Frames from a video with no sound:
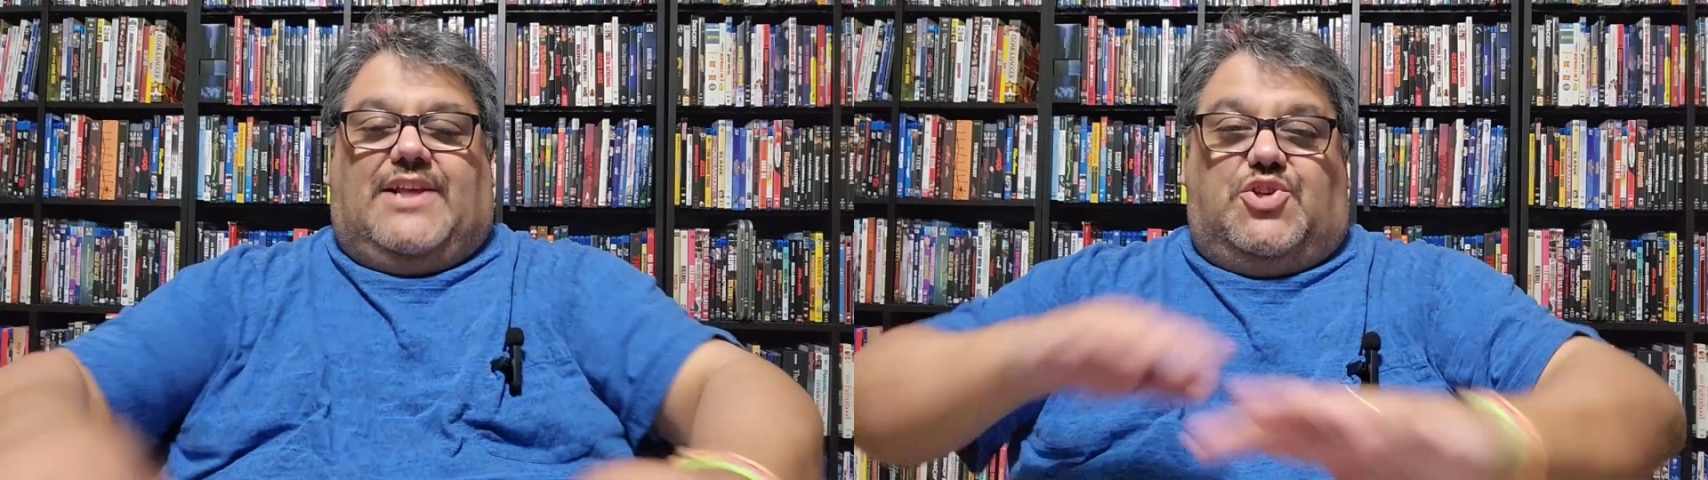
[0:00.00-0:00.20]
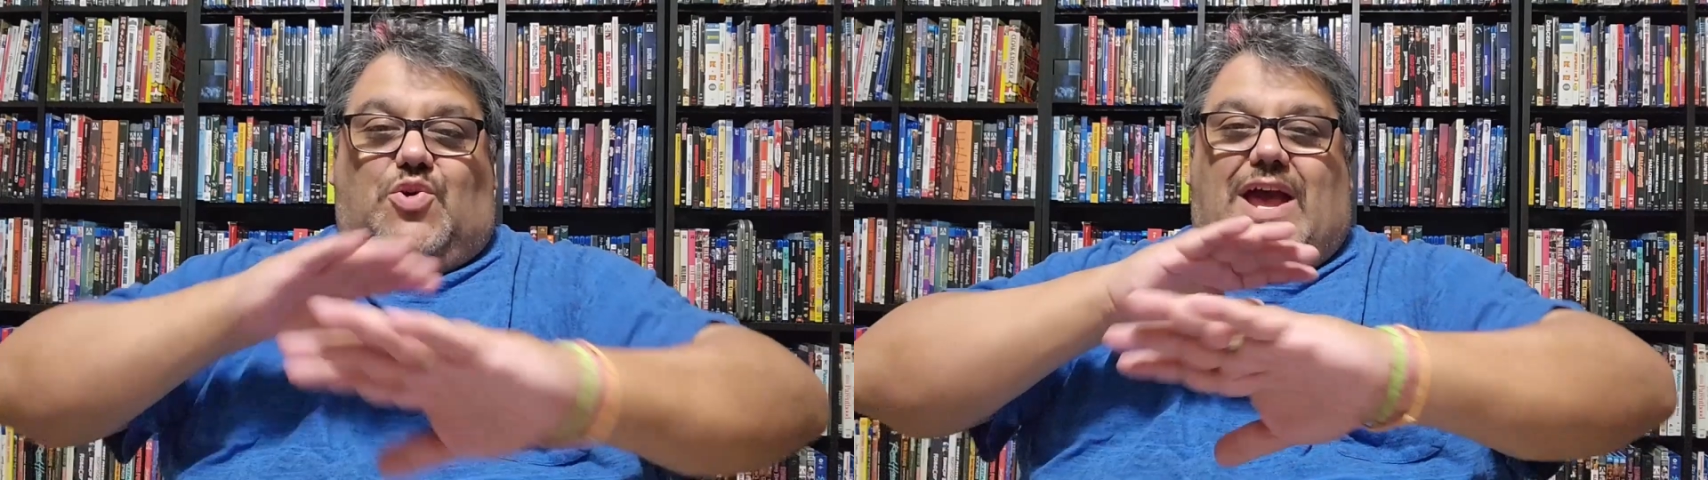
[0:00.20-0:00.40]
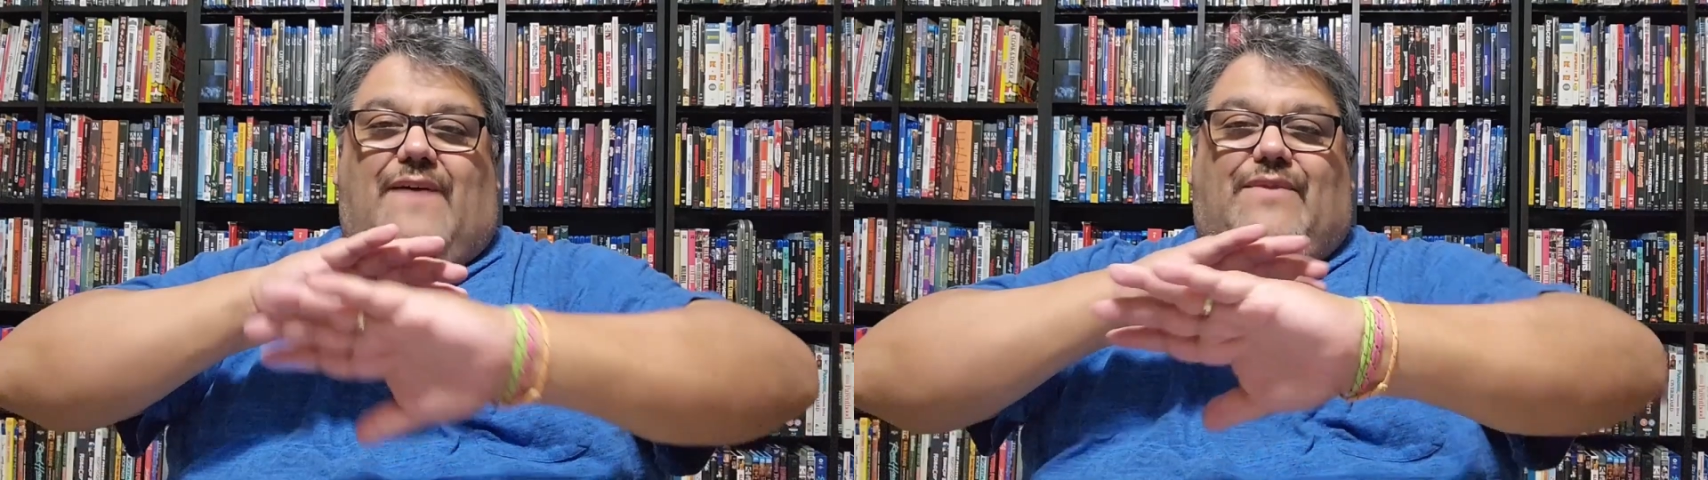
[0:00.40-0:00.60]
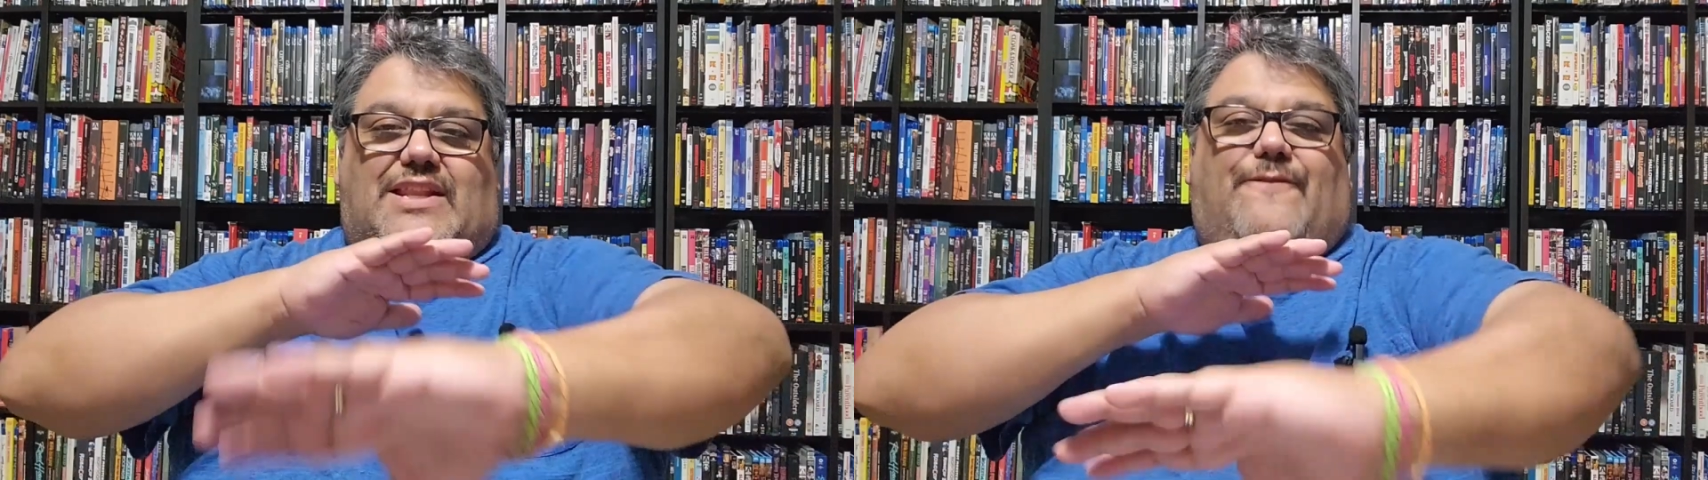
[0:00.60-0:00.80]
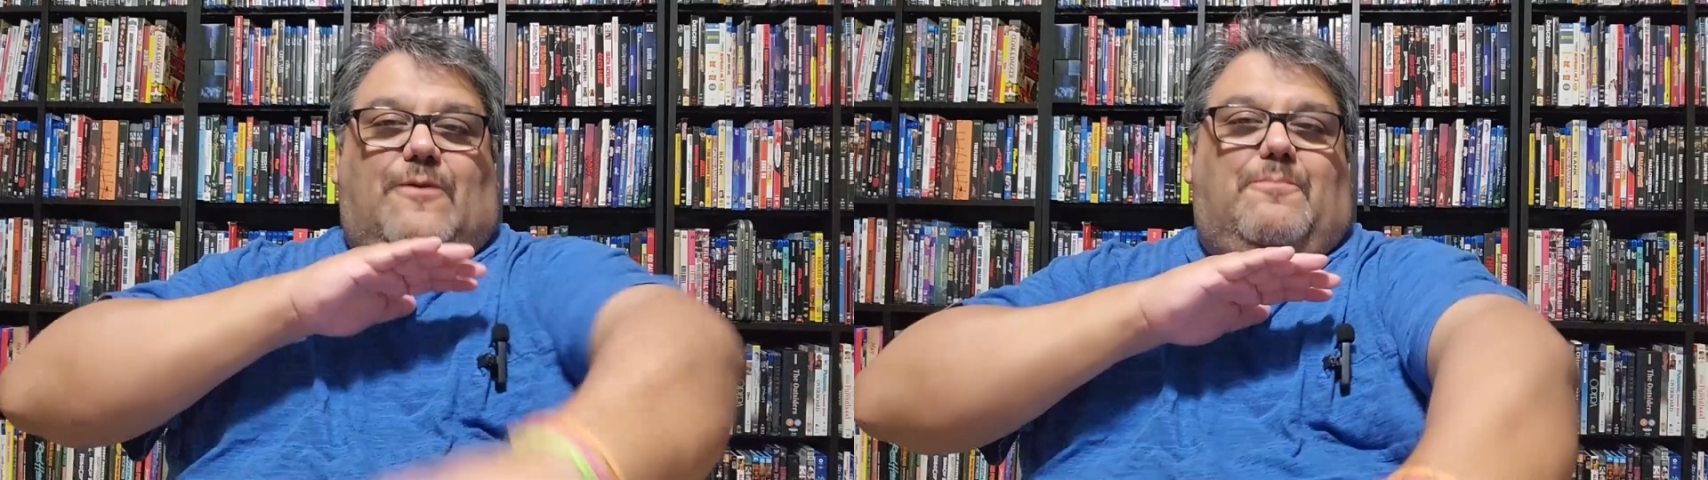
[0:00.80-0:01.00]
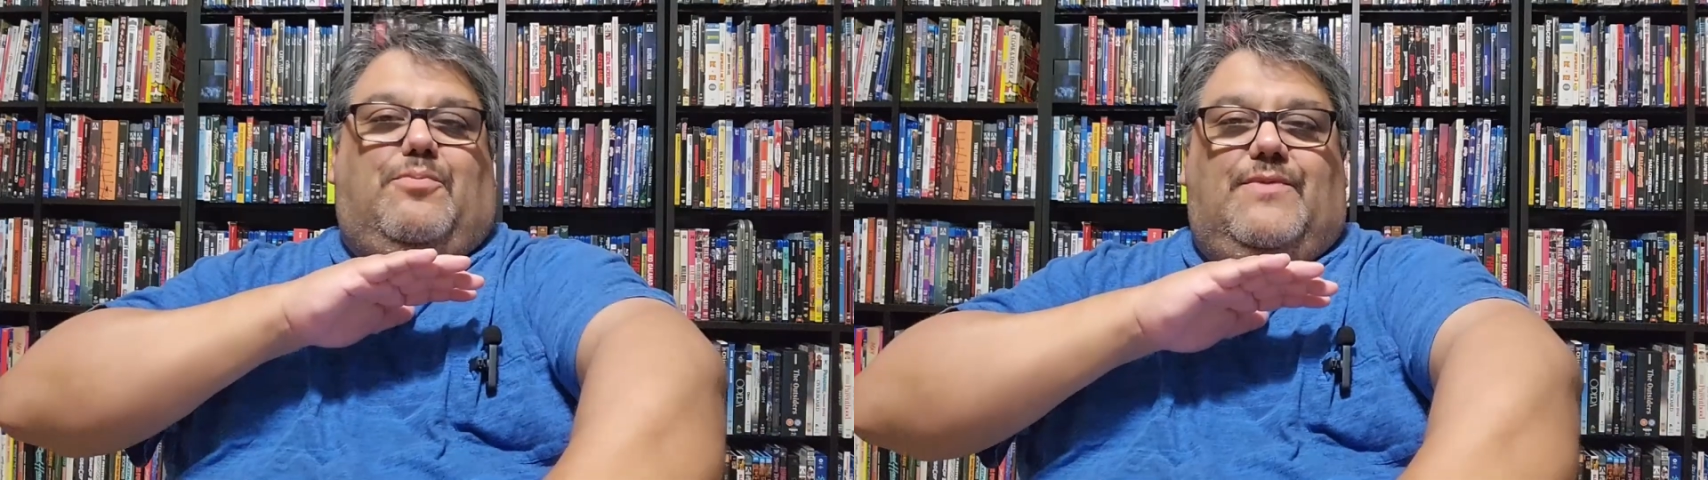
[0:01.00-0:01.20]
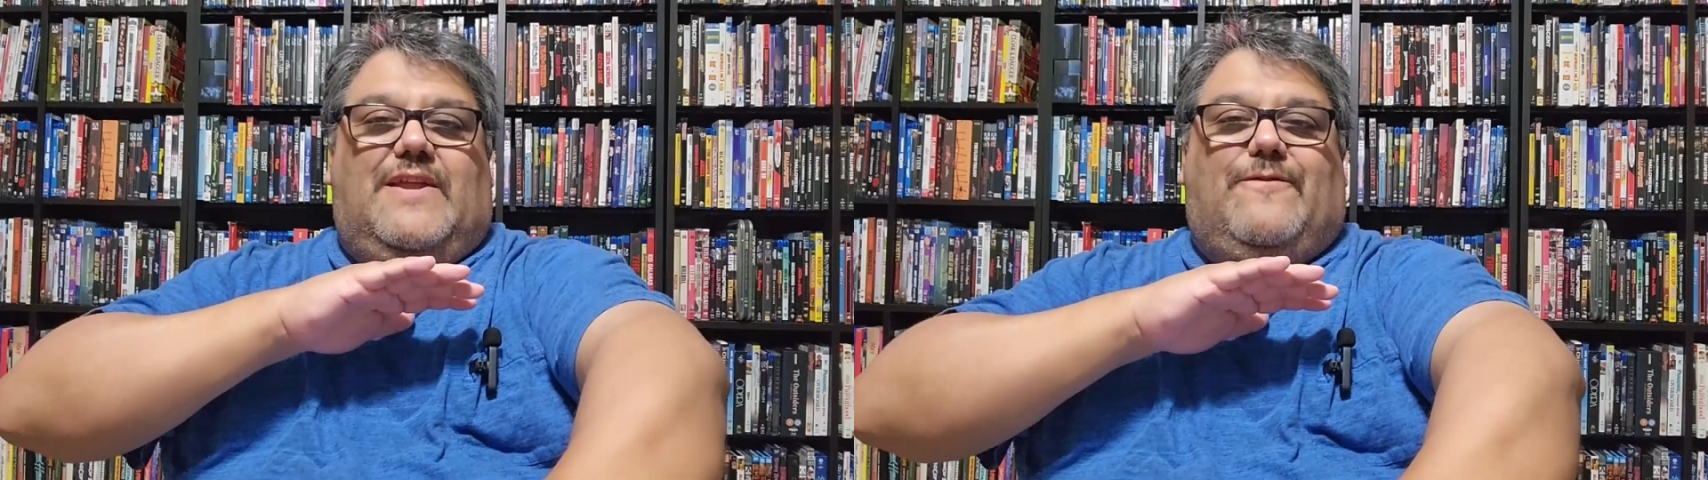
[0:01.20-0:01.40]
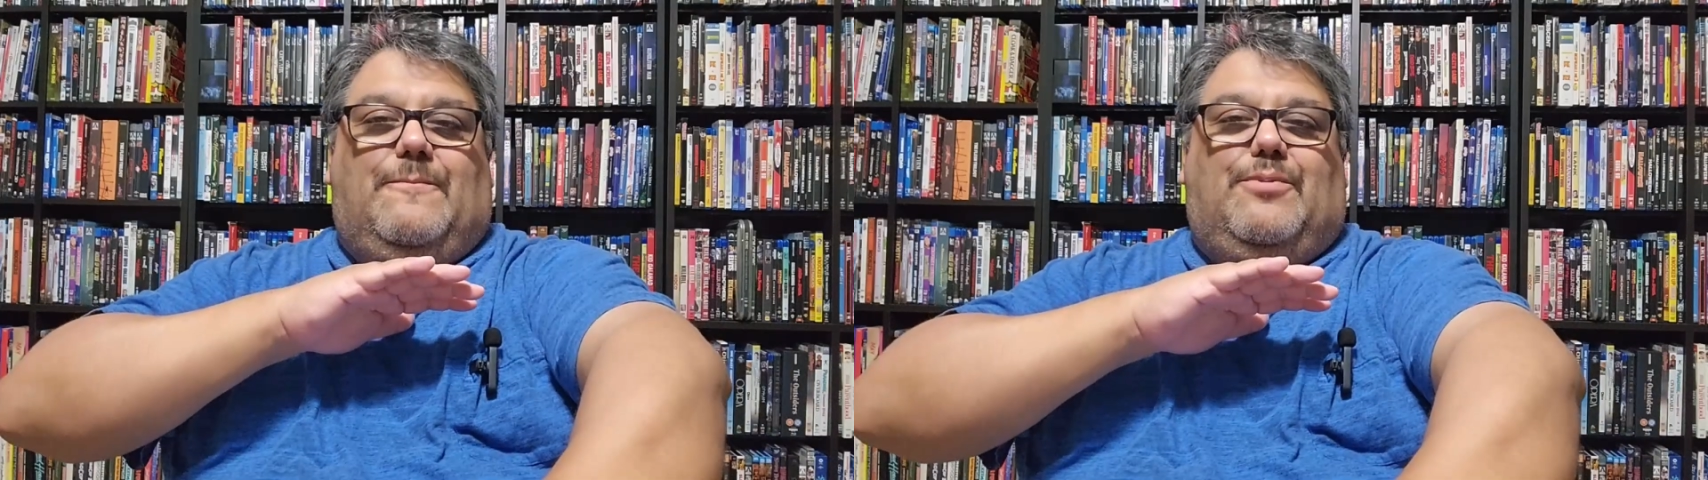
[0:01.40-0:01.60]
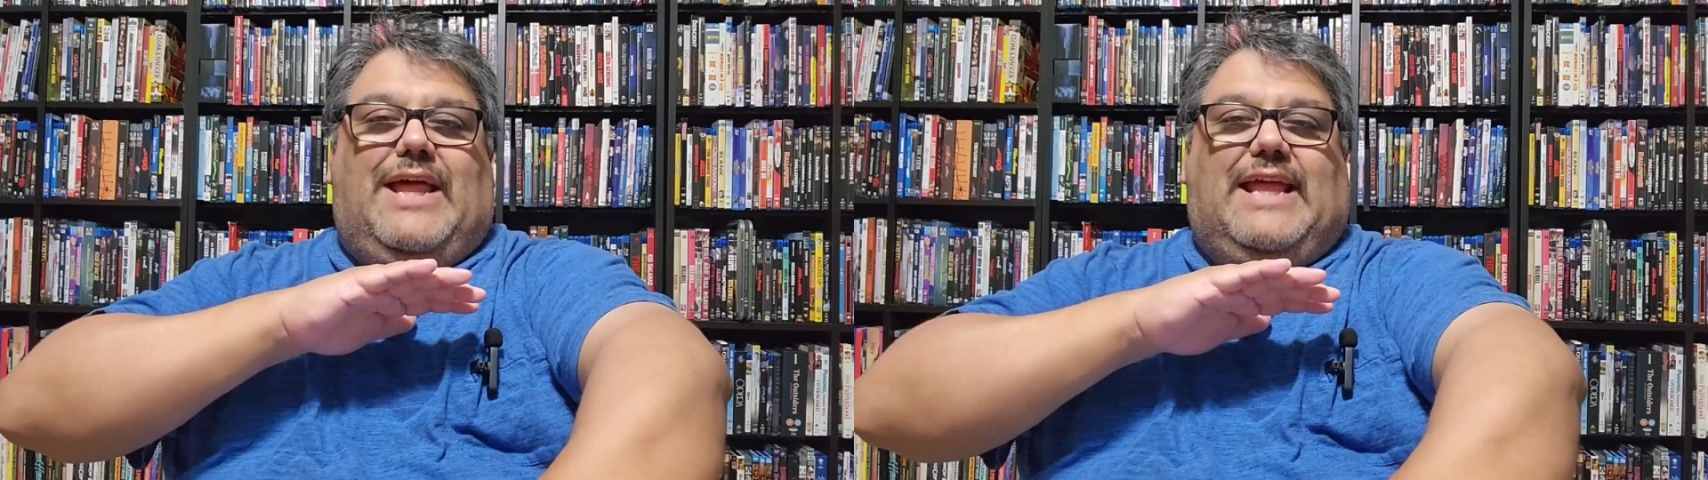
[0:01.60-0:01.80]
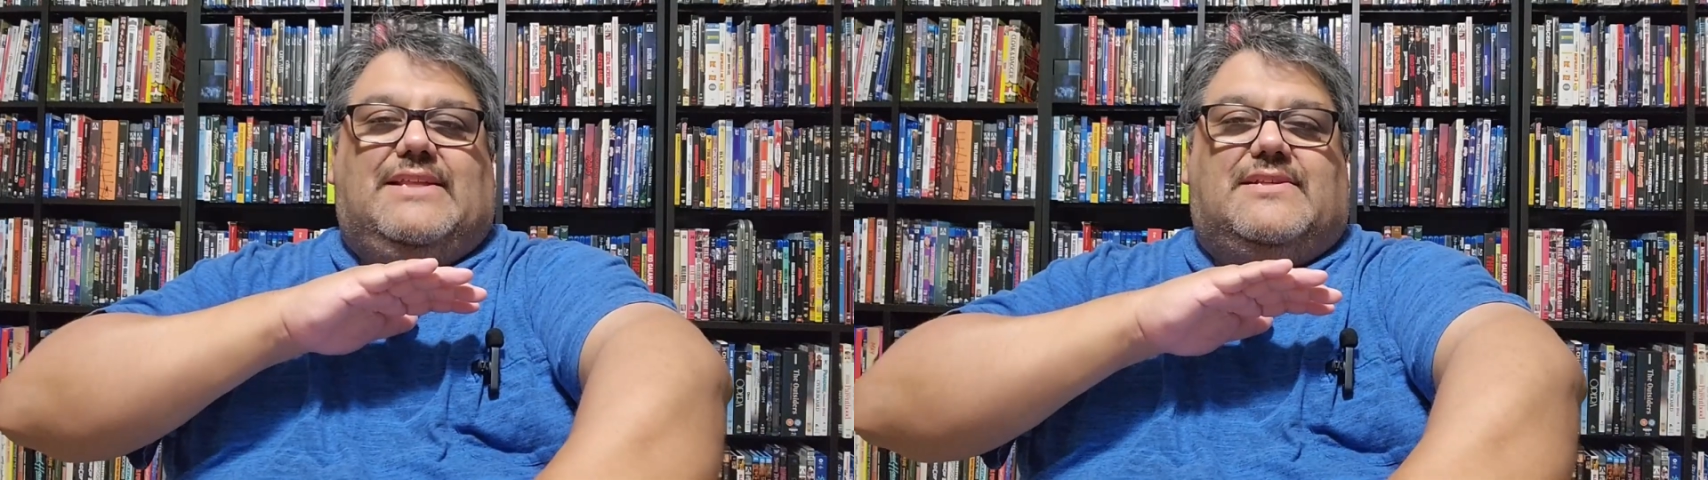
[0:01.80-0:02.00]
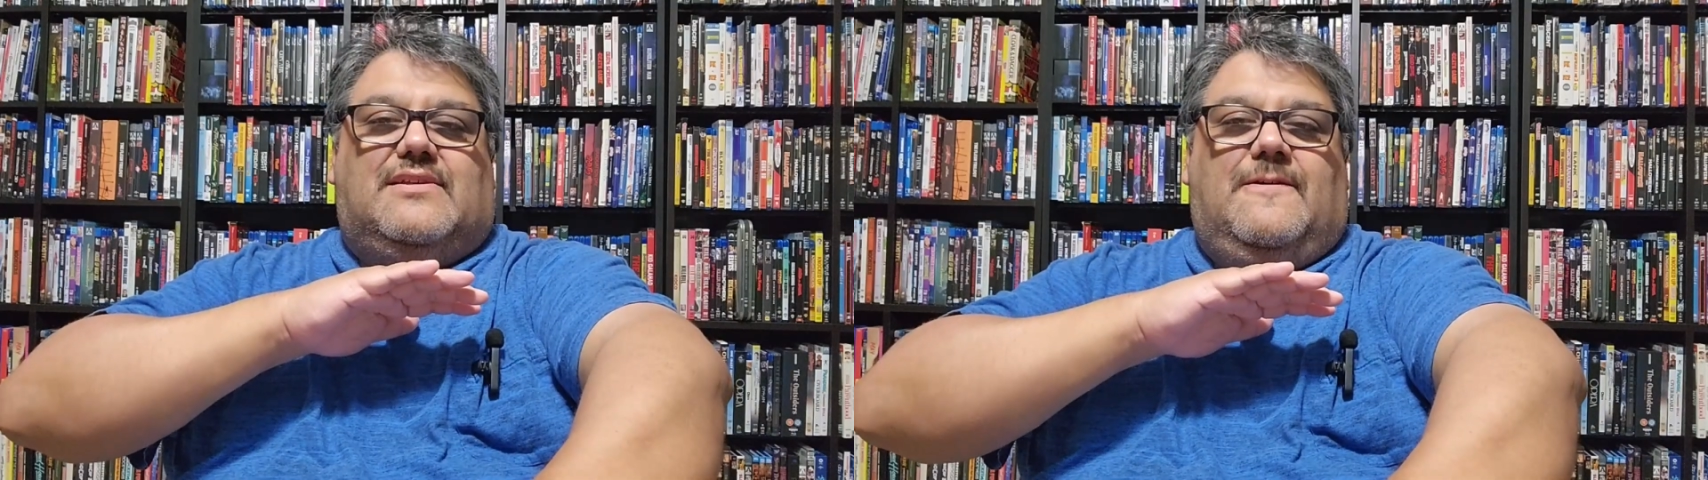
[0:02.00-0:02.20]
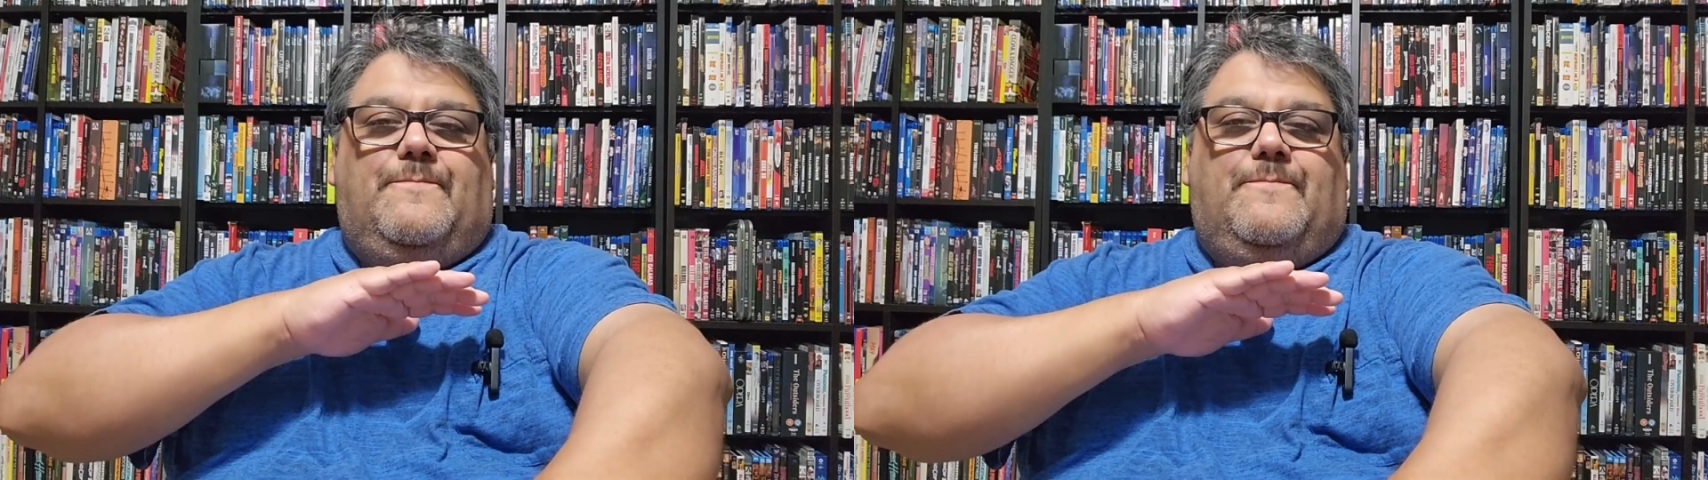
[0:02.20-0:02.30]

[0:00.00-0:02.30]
So you have that different planes